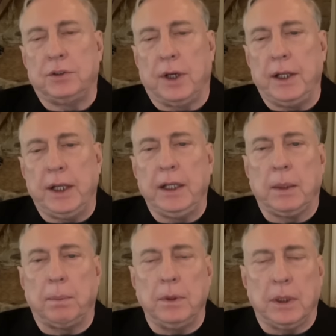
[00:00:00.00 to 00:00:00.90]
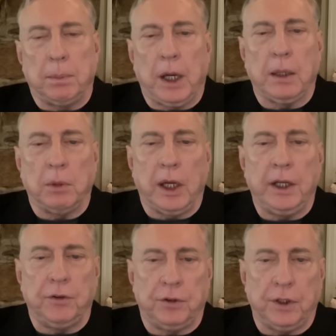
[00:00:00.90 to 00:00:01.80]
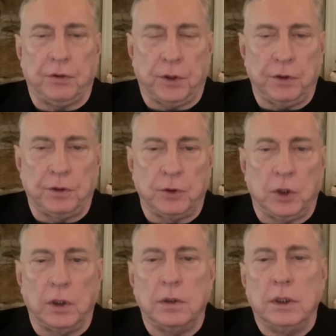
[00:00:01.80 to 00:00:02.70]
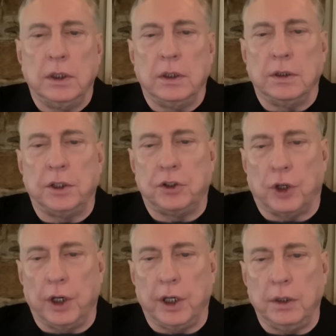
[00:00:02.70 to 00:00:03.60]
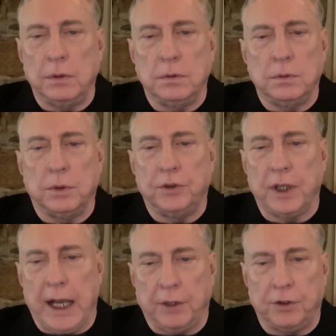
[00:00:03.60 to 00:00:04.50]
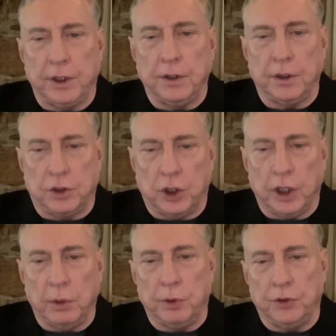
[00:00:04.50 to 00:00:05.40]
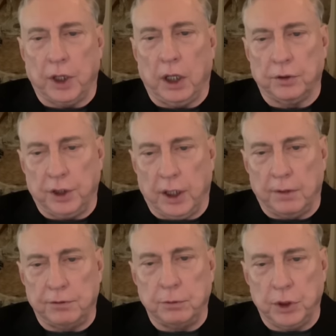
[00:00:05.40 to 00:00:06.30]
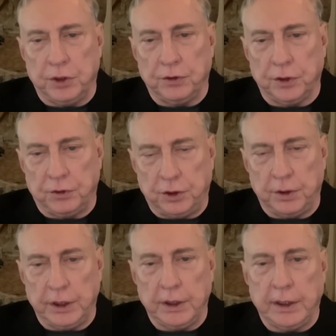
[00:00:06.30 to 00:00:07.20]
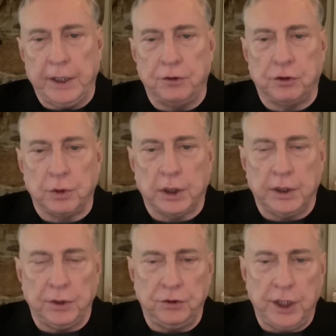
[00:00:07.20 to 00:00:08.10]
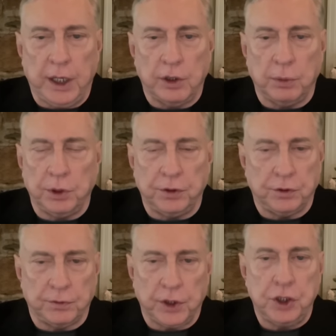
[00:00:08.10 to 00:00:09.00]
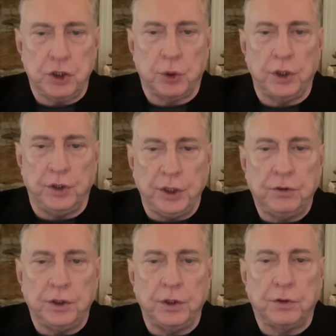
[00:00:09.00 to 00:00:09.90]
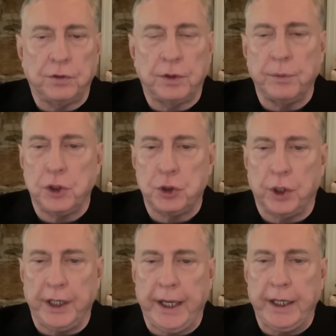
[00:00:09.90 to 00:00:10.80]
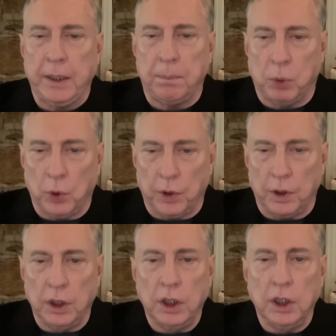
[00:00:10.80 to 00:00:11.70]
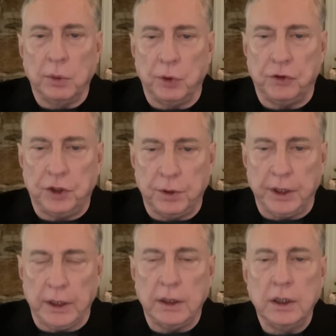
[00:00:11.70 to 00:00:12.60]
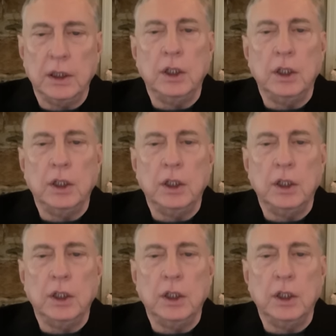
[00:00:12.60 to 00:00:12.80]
So I think the bottom line is this. First of all, the target was an accident. The target was Al-Tanf, which is in Syria. They struck this tower, which is a very short distance from the Jordanian border with Syria.